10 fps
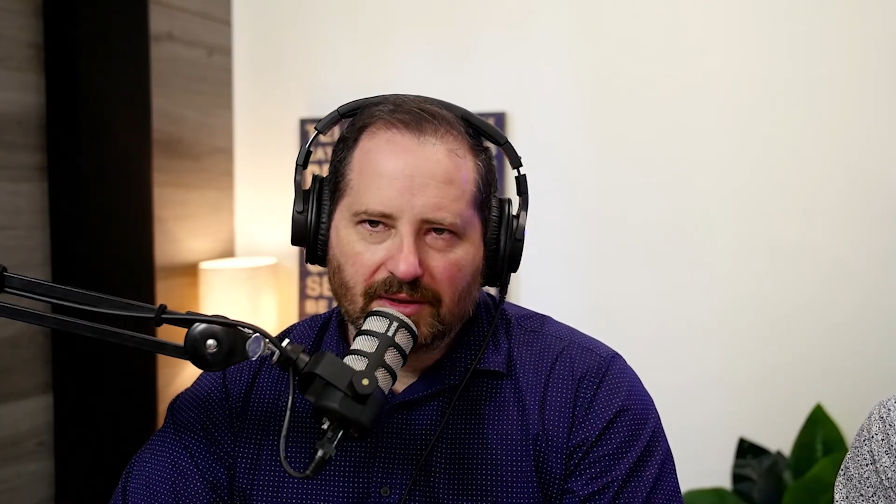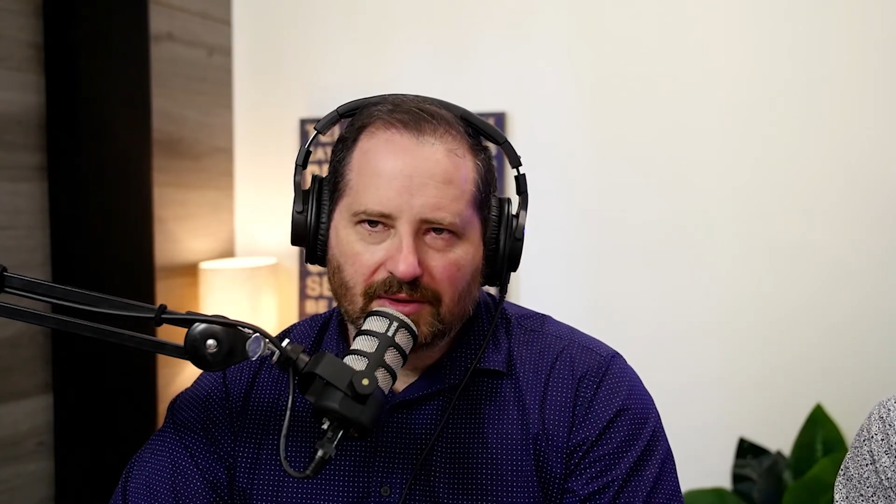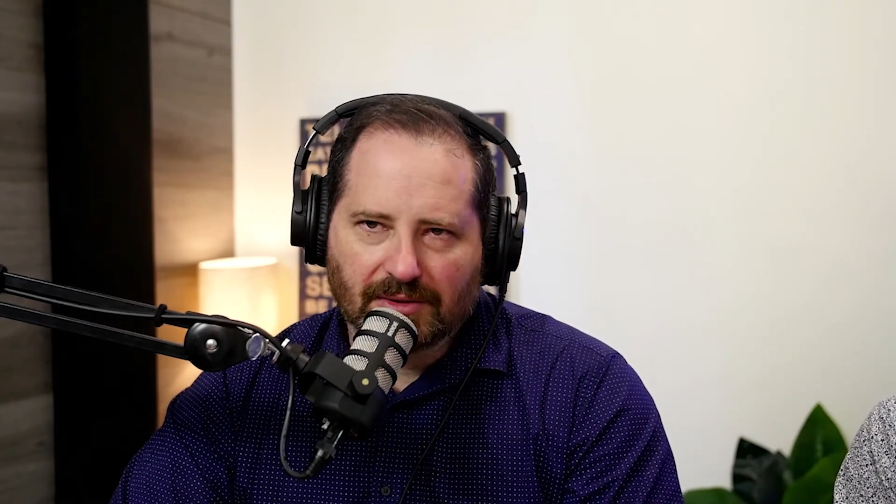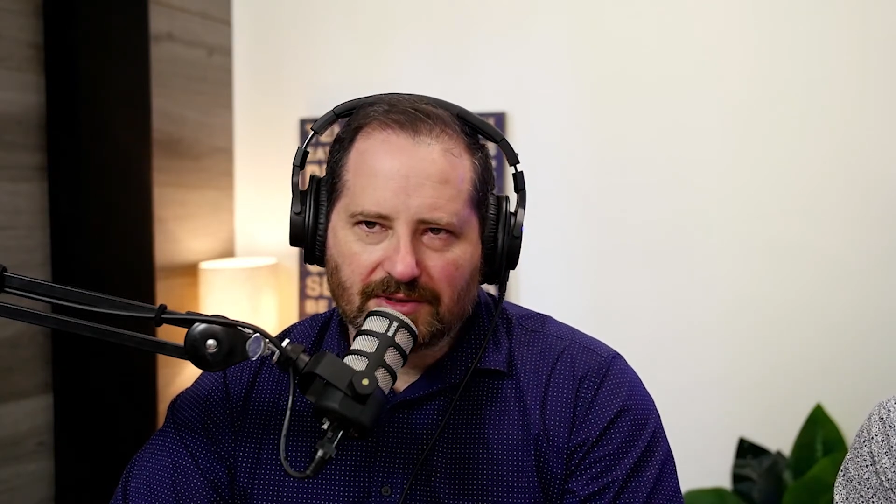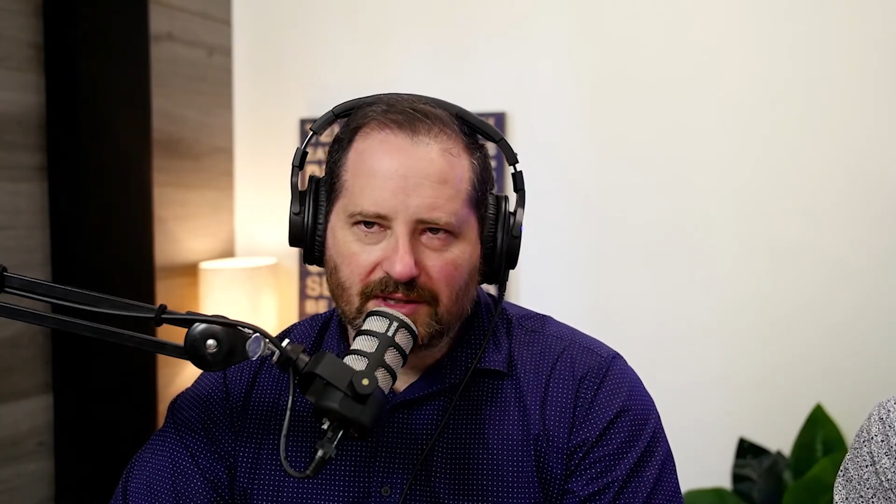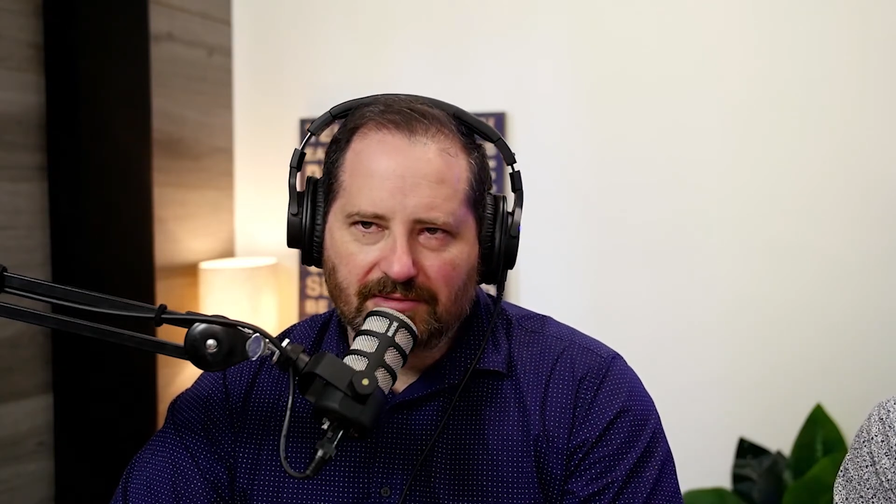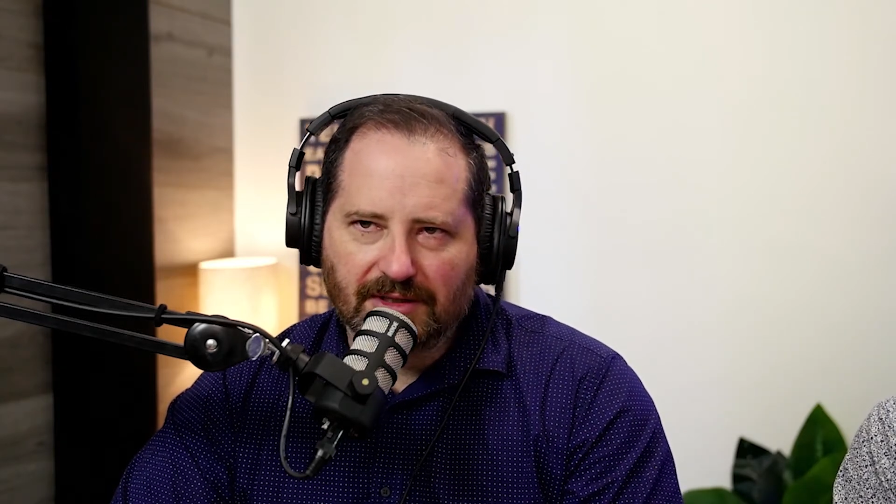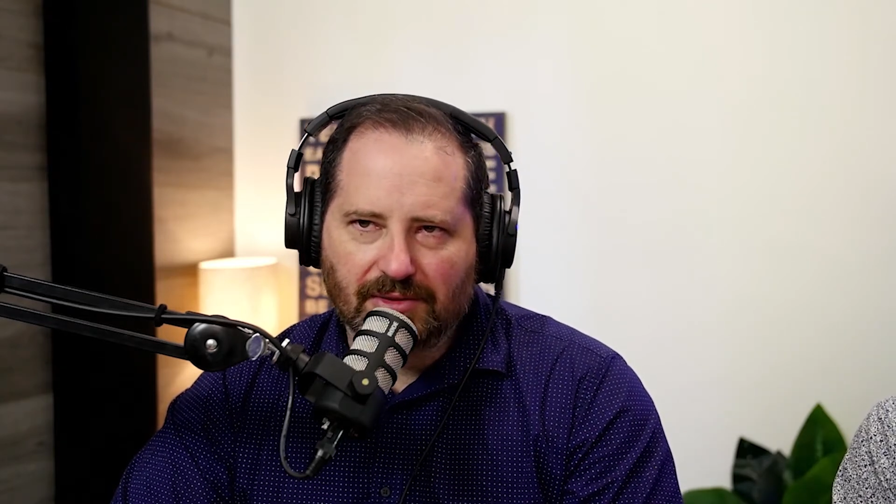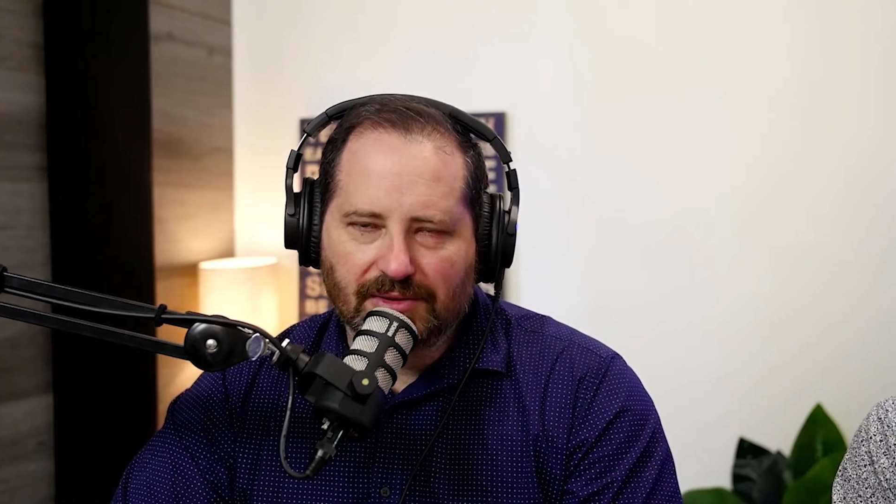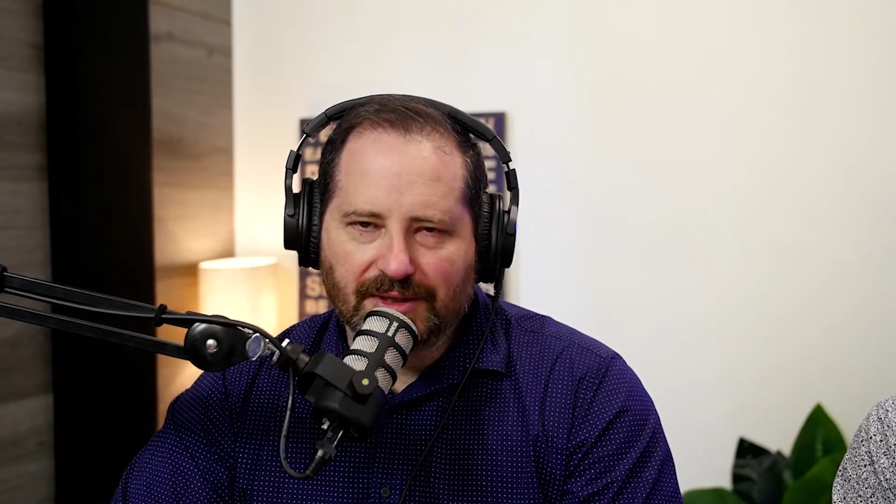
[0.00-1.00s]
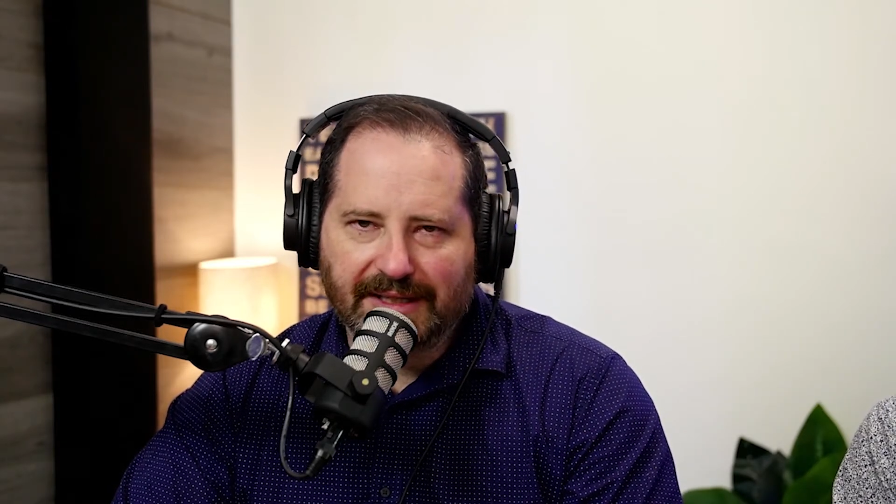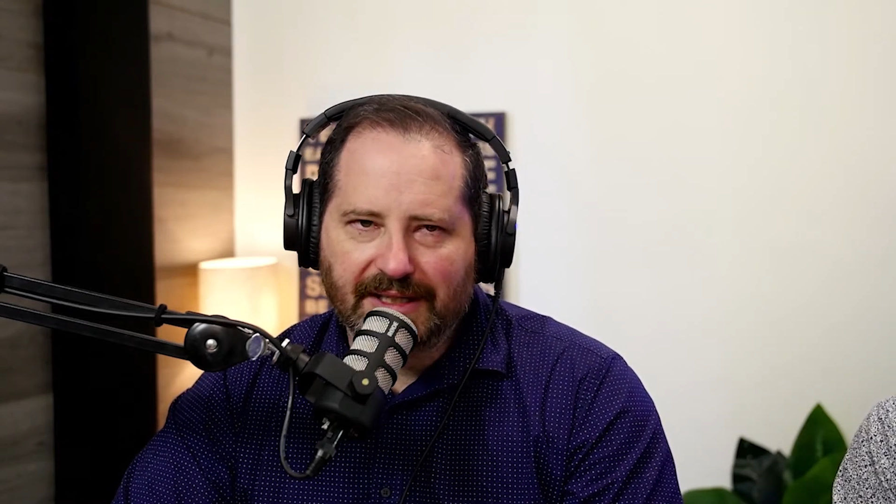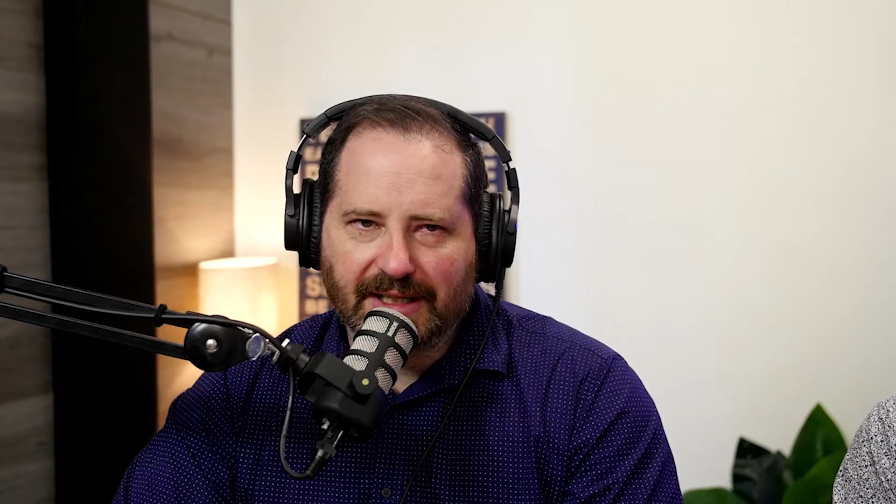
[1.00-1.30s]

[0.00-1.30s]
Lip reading: or it's giving you leading